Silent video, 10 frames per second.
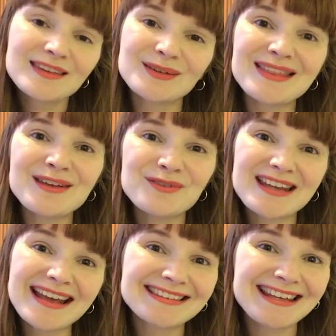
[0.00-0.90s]
So I think for
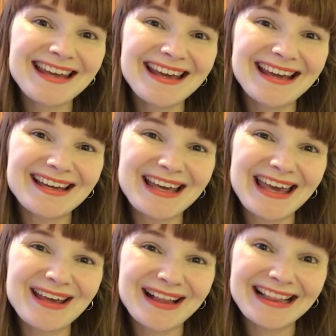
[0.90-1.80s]
next year,
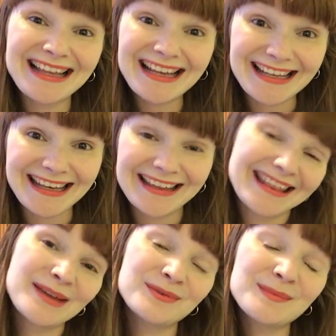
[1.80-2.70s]
clearly,
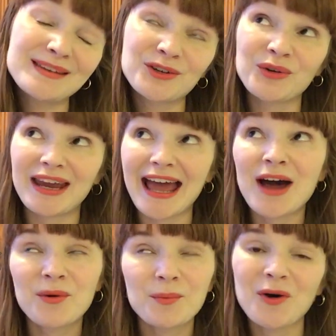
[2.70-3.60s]
it's great
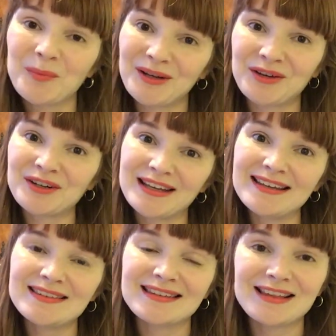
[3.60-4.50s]
how popular it
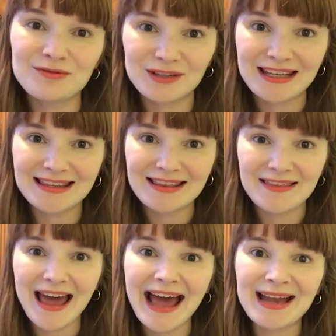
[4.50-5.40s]
is, and it's lovely that
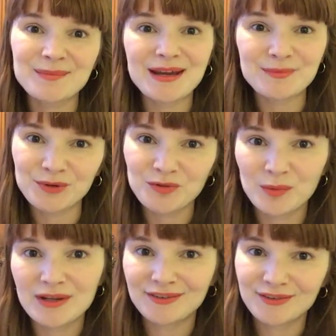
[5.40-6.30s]
the handmade
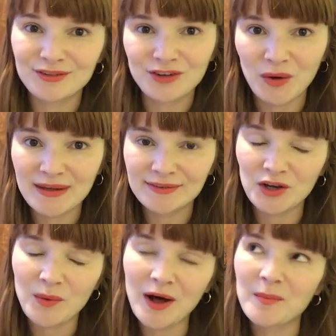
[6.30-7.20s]
movement is just going
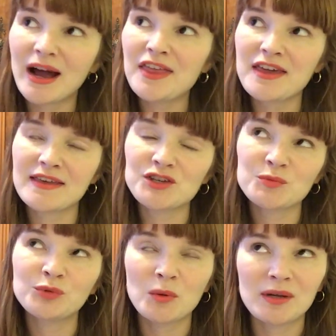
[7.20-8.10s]
so well, but I think they
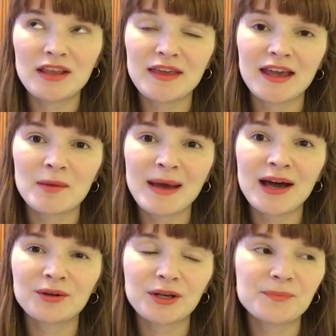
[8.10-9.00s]
should probably think
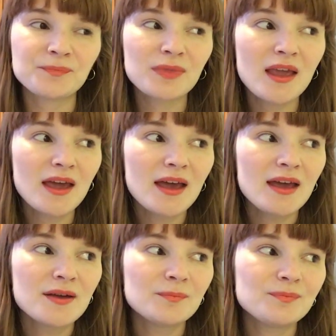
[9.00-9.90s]
about
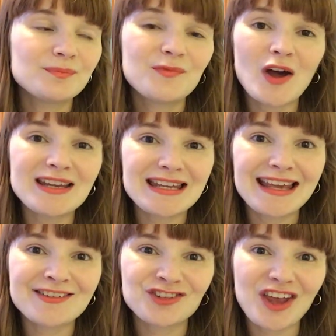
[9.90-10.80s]

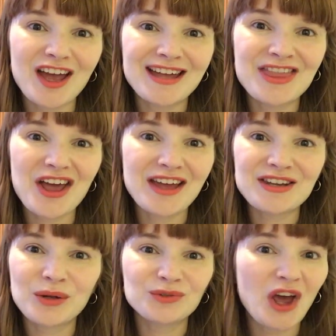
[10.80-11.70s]
finding just an
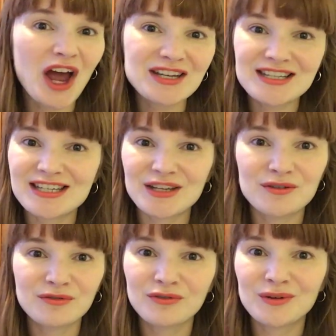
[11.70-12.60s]
alternative